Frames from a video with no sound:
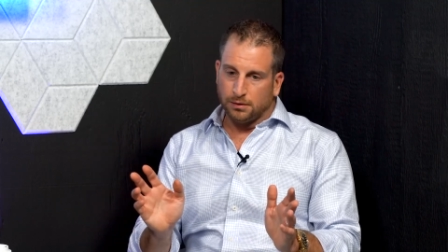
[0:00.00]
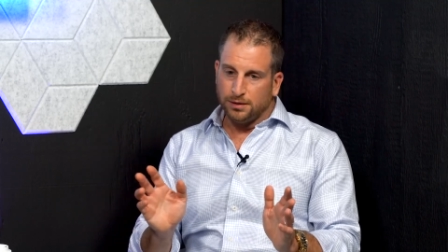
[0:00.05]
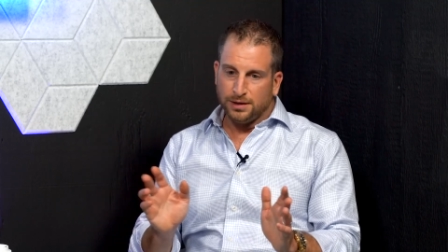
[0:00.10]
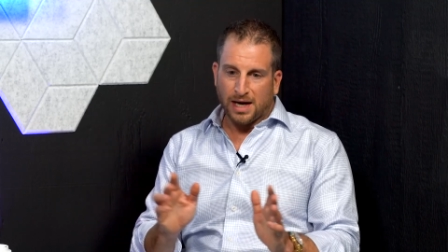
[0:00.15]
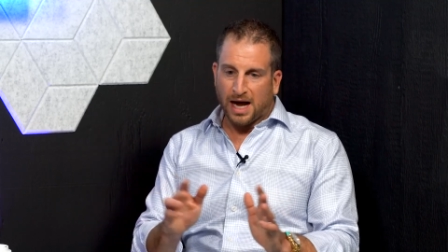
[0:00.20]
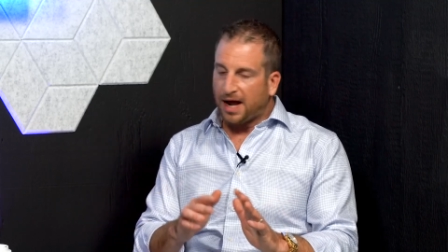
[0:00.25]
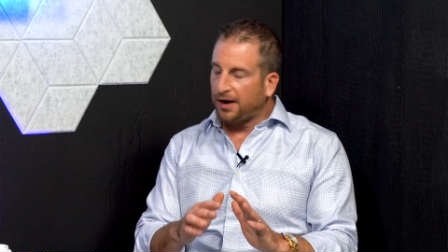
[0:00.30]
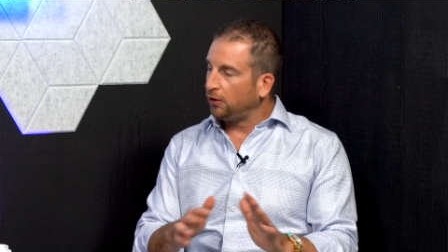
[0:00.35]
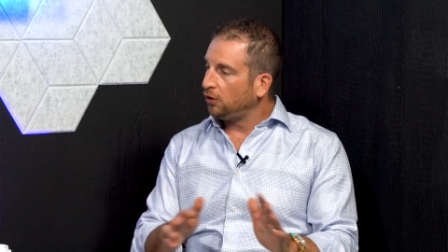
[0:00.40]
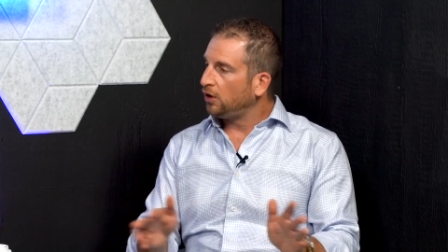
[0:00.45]

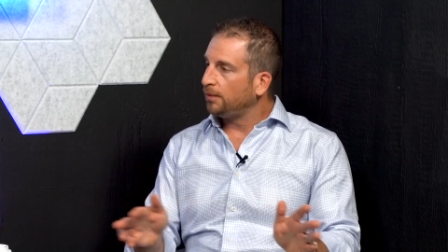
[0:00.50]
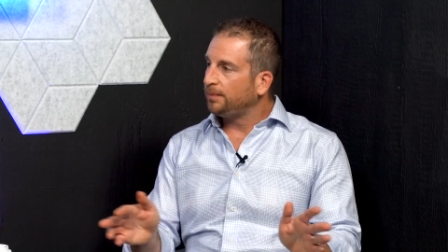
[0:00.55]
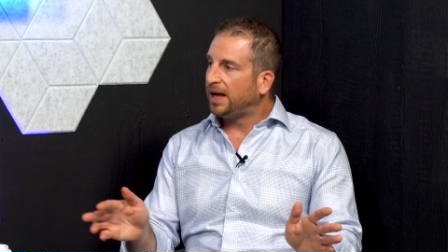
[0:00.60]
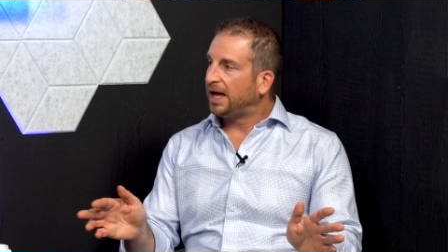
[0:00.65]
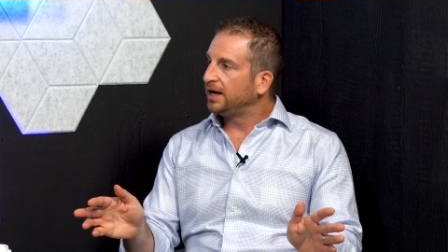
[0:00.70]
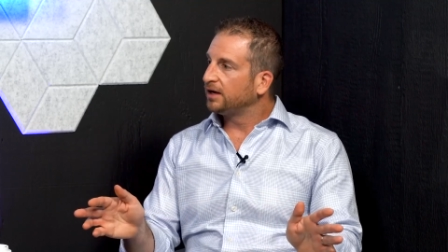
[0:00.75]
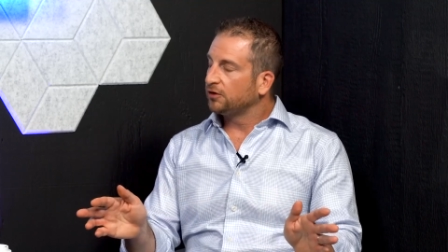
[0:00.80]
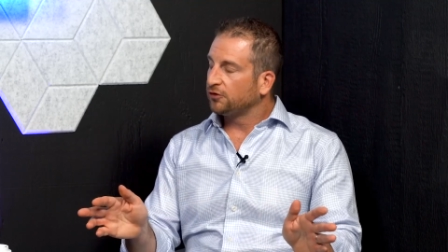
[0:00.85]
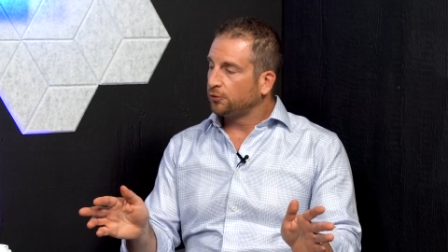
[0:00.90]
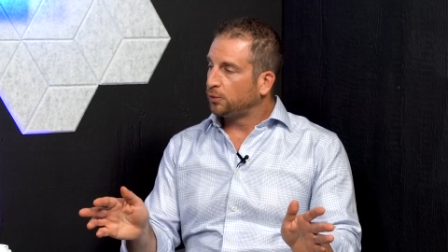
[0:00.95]
Not all
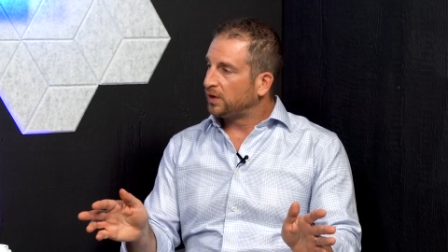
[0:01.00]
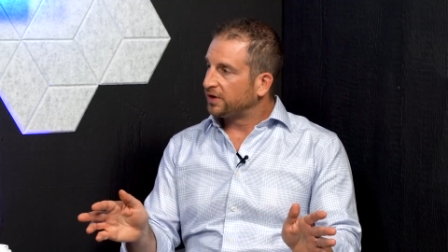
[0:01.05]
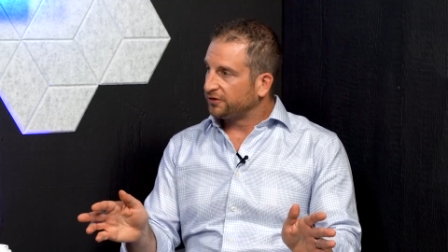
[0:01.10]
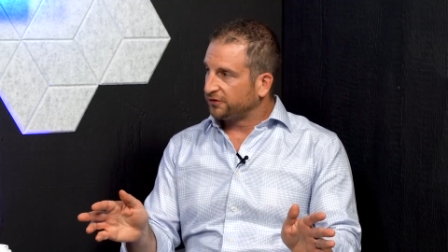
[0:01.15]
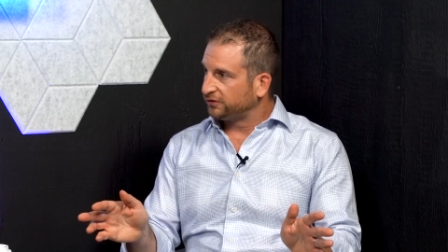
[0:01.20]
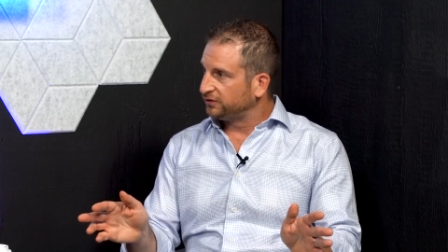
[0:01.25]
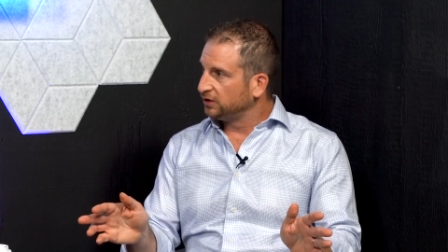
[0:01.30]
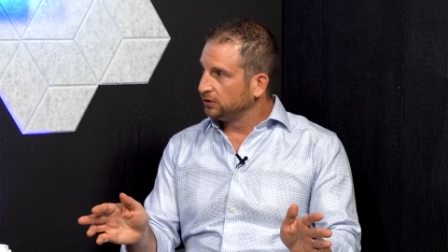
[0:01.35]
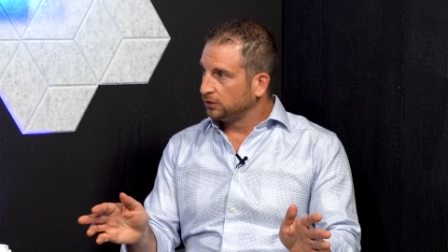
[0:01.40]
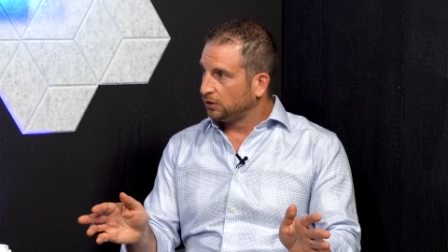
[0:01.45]
buyers want to
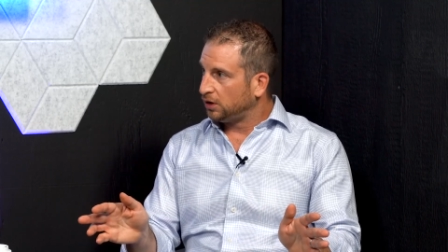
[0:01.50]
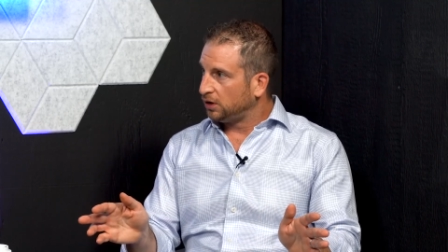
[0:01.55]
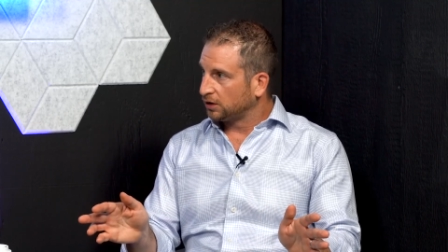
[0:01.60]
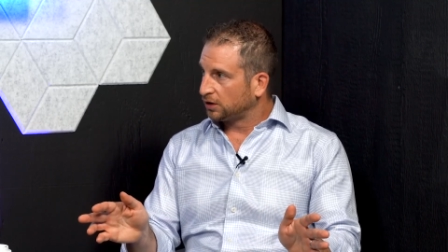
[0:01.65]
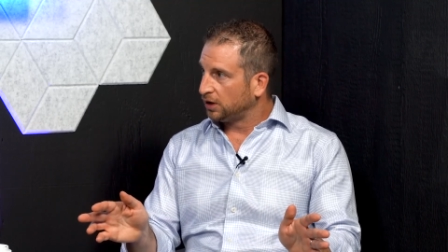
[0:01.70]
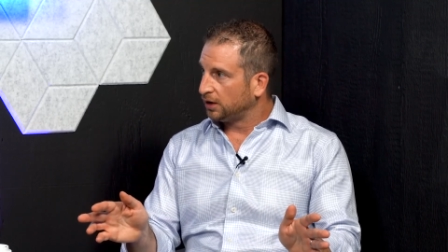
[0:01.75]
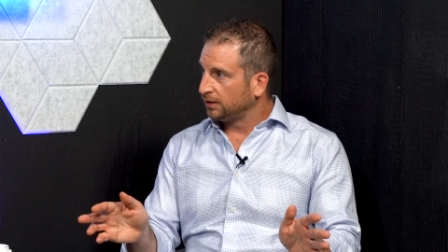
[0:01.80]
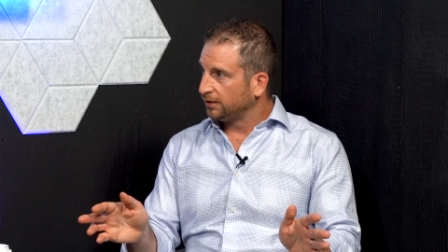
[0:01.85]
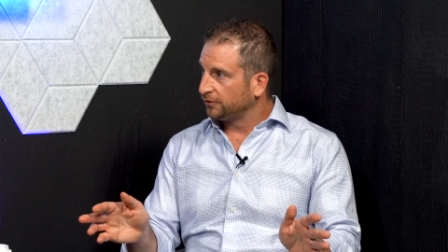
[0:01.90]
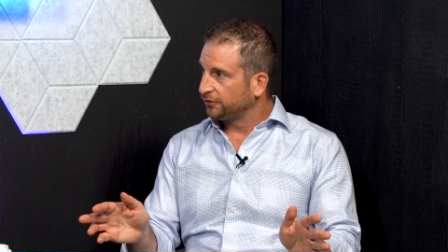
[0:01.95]
steal all
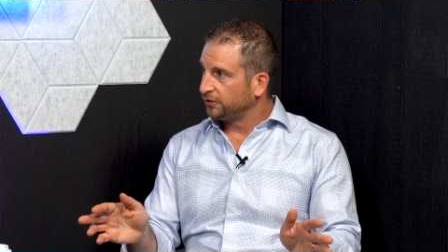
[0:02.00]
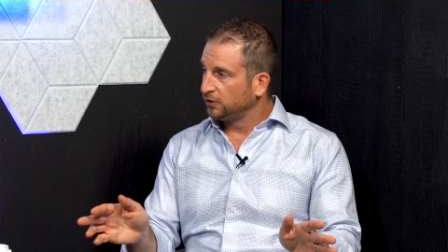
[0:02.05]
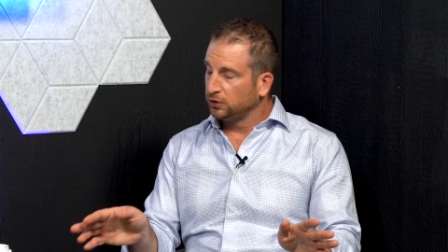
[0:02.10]
cars.